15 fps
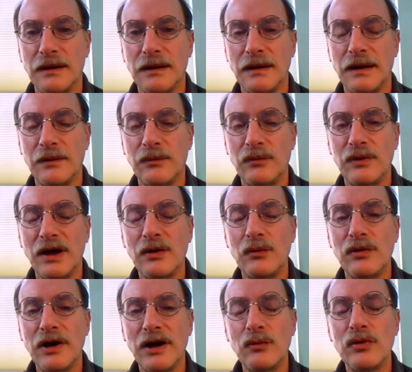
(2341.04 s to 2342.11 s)
I
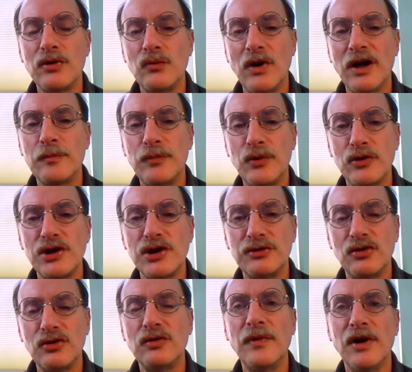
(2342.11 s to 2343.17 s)
wouldn't want to push it
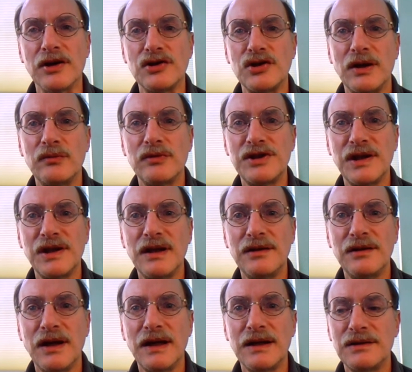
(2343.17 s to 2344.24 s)
too much. I would say
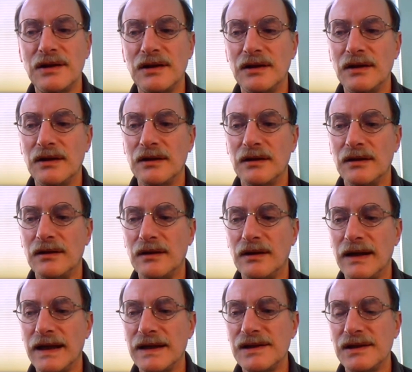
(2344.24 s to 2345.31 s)
that
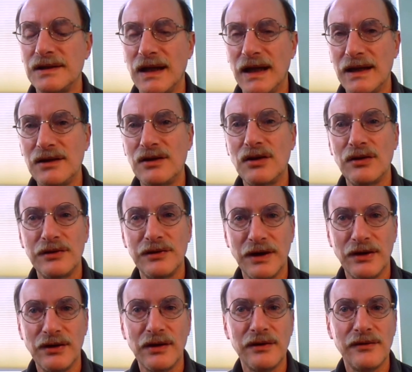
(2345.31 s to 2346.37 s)
as in any other
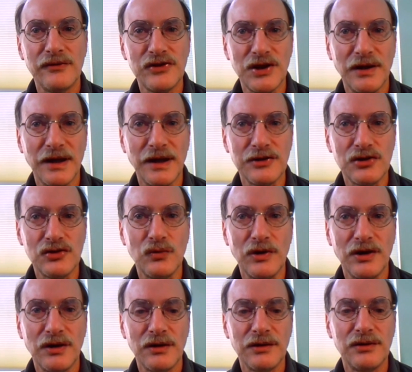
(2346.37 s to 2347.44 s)
area of science
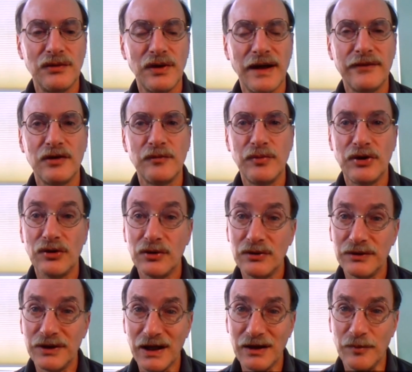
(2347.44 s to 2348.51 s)
where you have an
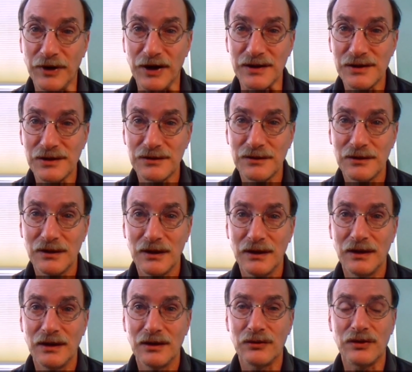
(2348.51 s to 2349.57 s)
empirical database,
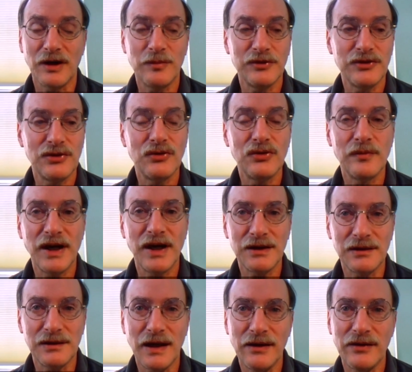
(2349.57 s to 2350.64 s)
we're able to do a
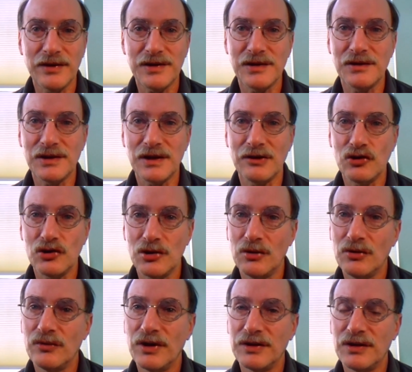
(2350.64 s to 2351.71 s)
meta-analysis and
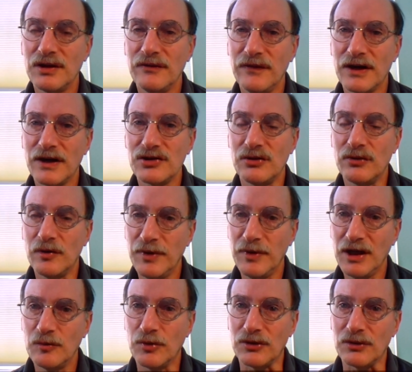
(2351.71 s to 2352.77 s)
show that the effects are
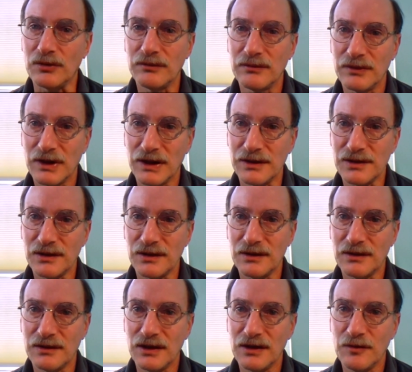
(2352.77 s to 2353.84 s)
repeatable in
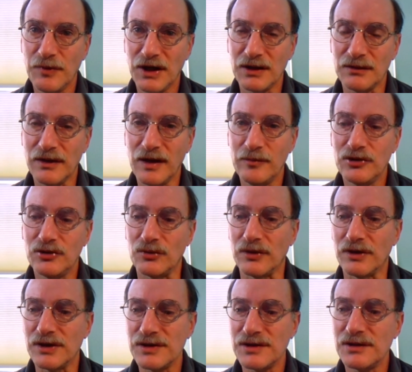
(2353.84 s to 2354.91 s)
independent
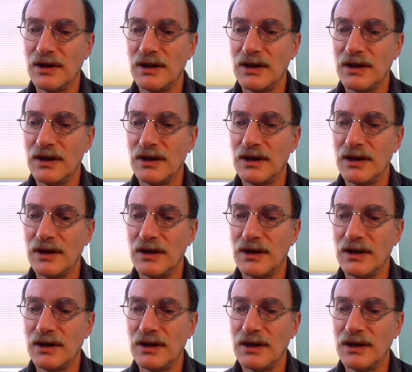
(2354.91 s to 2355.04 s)
laboratories,